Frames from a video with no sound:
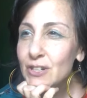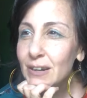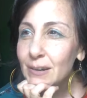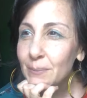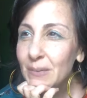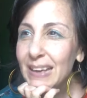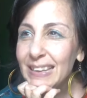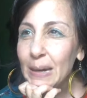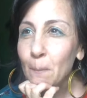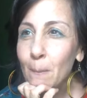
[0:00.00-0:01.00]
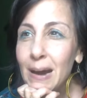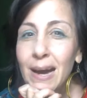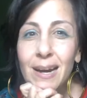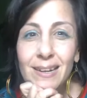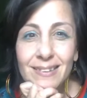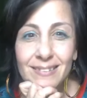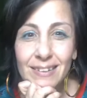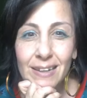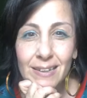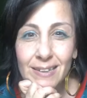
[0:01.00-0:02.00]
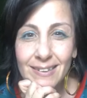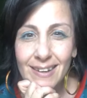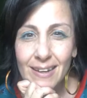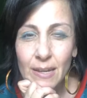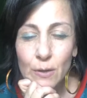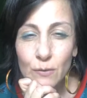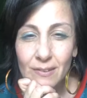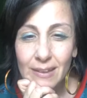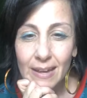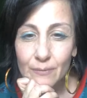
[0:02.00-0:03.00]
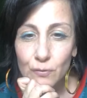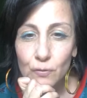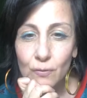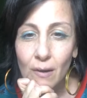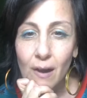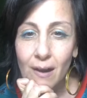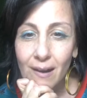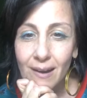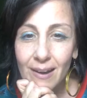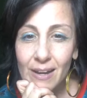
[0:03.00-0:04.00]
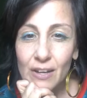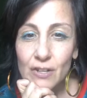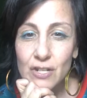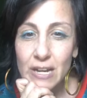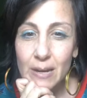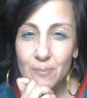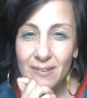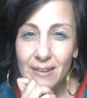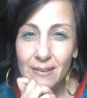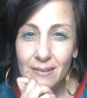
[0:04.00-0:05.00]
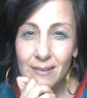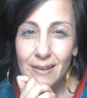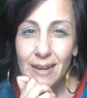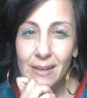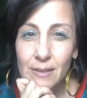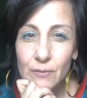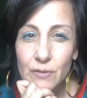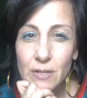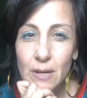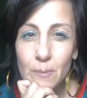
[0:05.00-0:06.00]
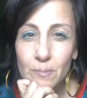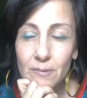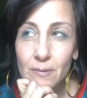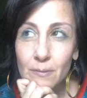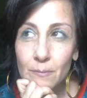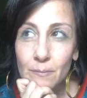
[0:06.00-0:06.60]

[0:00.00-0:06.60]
that like mod styling, didn't he use a lot of strong shapes and negative shapes?